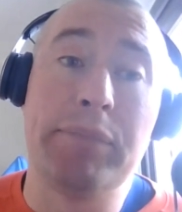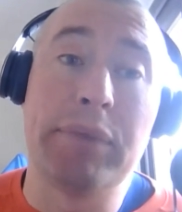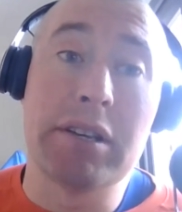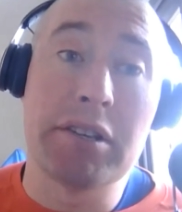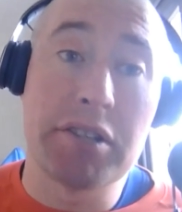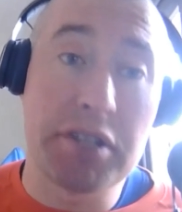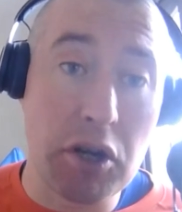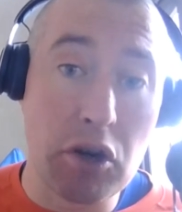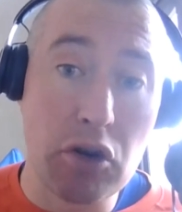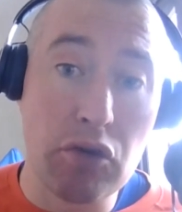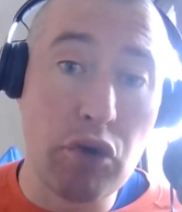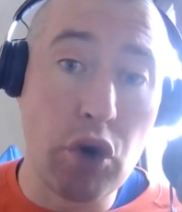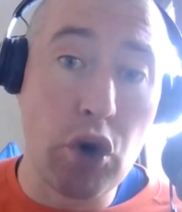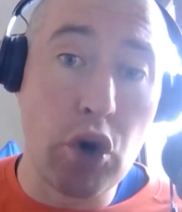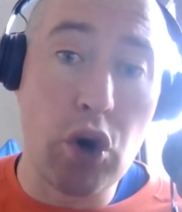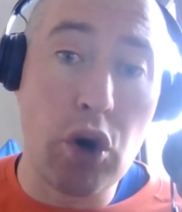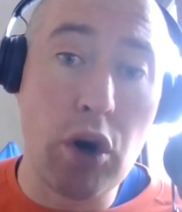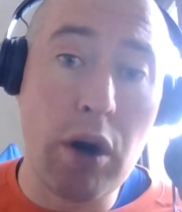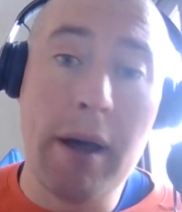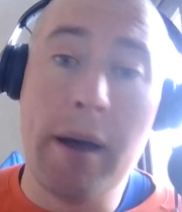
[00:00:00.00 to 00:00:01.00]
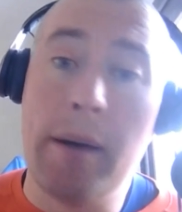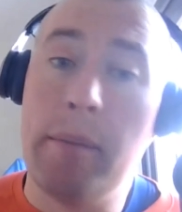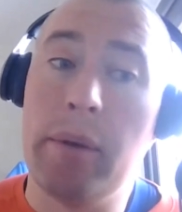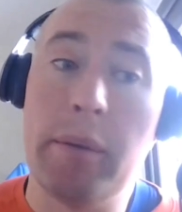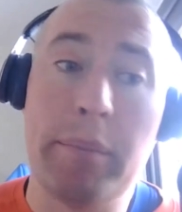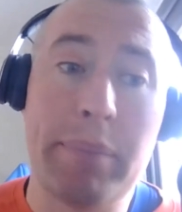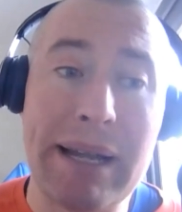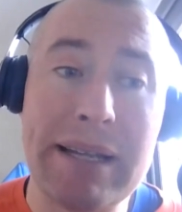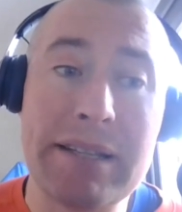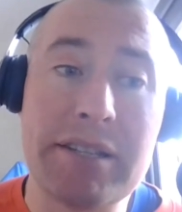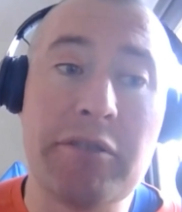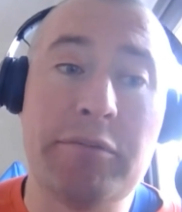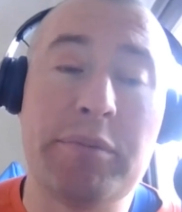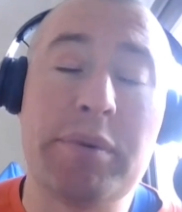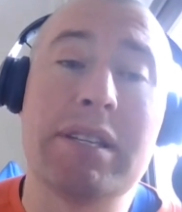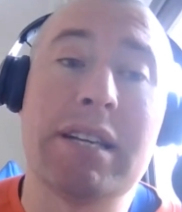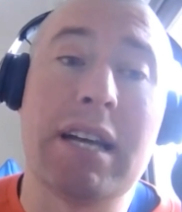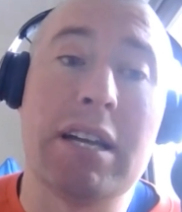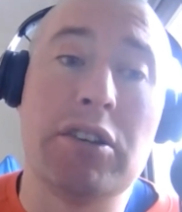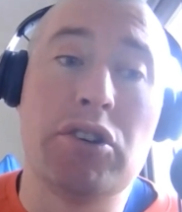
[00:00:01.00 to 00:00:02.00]
Still raw, but plenty of
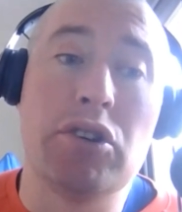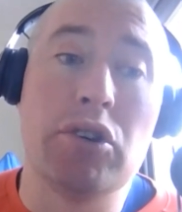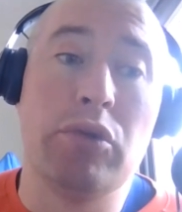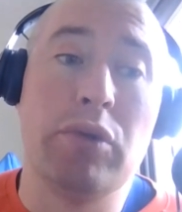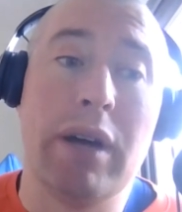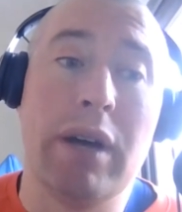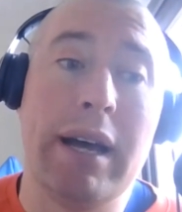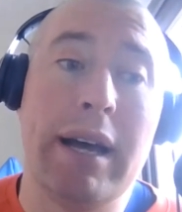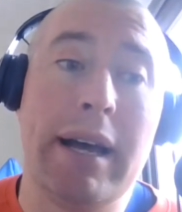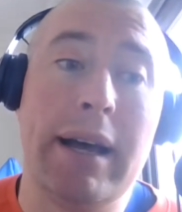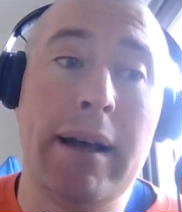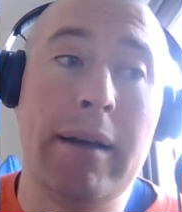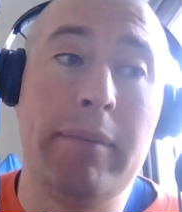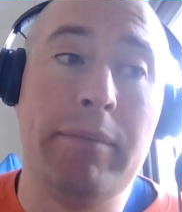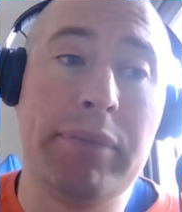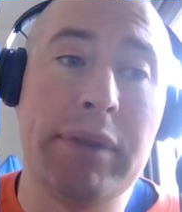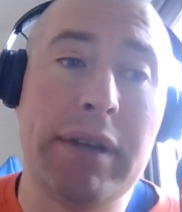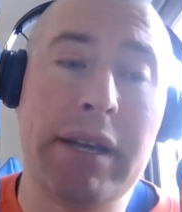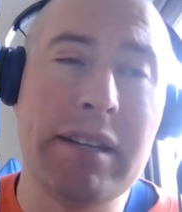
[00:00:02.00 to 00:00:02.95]
potential. He